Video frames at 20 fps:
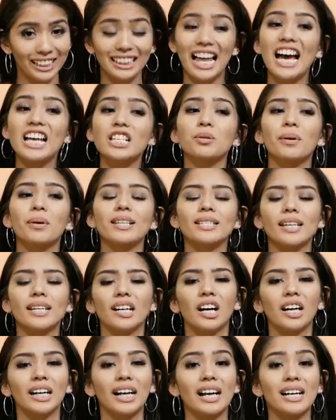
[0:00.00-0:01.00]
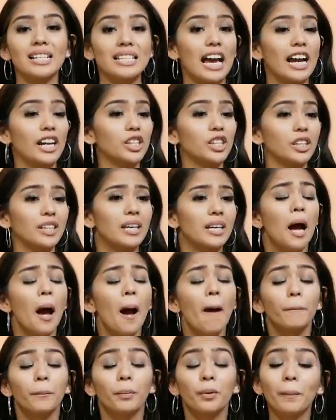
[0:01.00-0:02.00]
Last Wednesday, RX actually
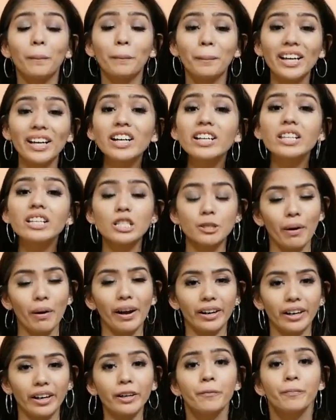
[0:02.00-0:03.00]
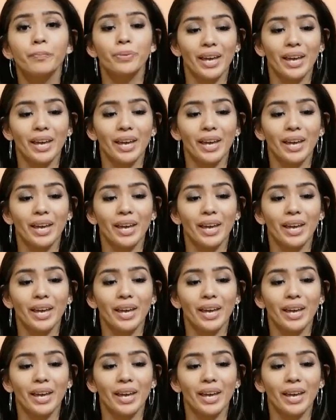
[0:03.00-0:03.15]
premiered this product,